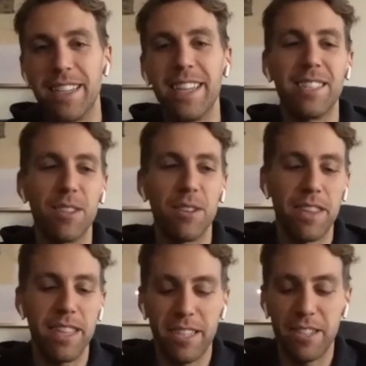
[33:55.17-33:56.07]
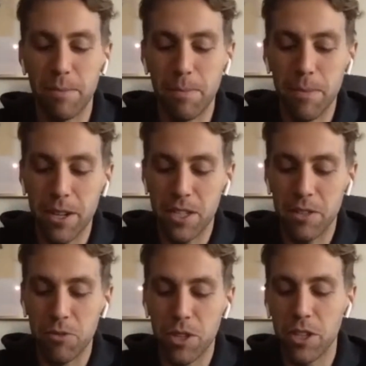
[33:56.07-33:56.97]
And so there's a
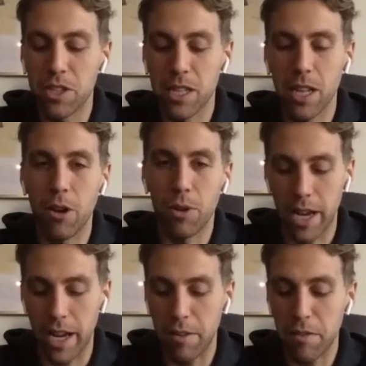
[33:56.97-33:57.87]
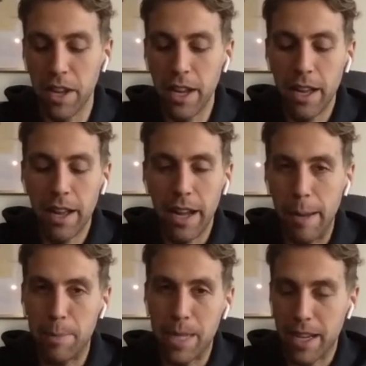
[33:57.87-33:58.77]
real slow kind of
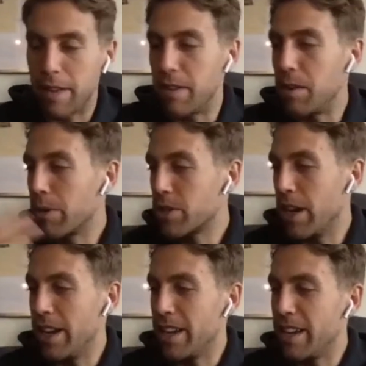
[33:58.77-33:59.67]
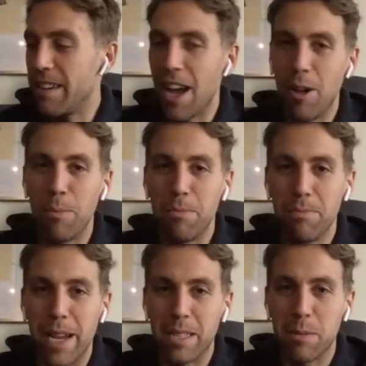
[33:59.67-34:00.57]
uptick of it. We're trying to help
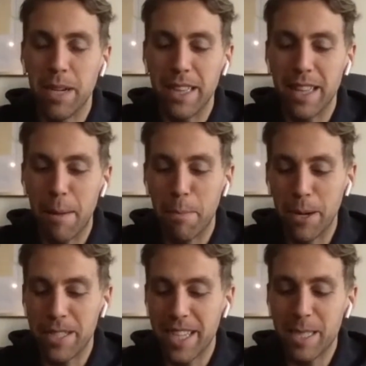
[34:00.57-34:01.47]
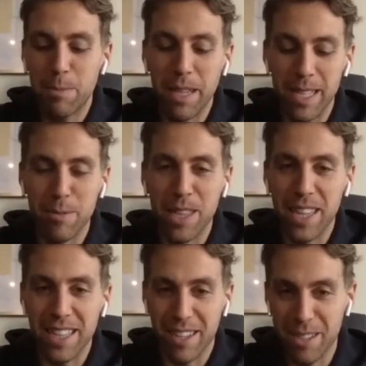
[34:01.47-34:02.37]
expedite that process, because we
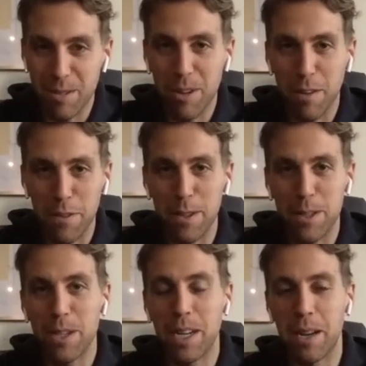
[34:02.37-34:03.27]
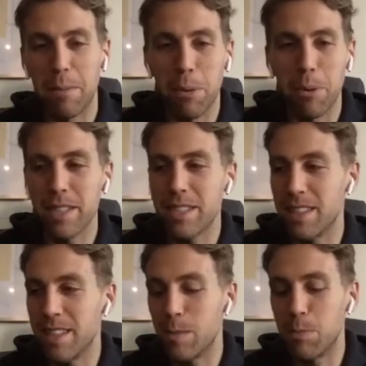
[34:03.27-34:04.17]
think there's a real future and an importance in
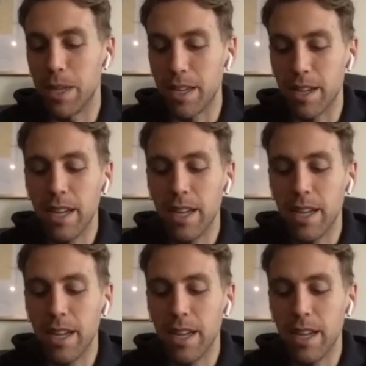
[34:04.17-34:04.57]
this being